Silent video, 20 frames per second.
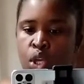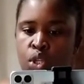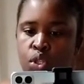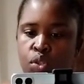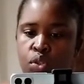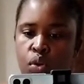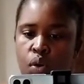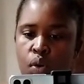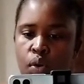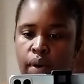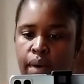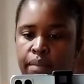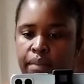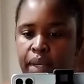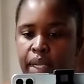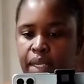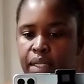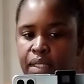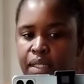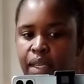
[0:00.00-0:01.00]
So I'm
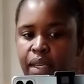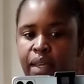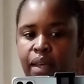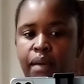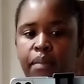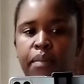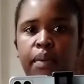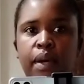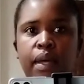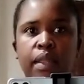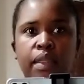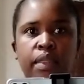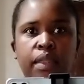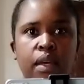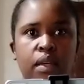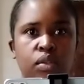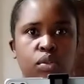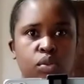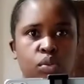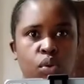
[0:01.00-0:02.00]
done taking a bath,
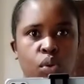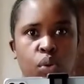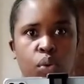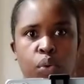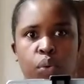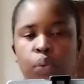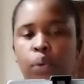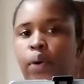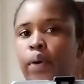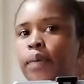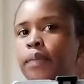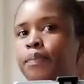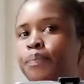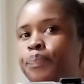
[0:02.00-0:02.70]
so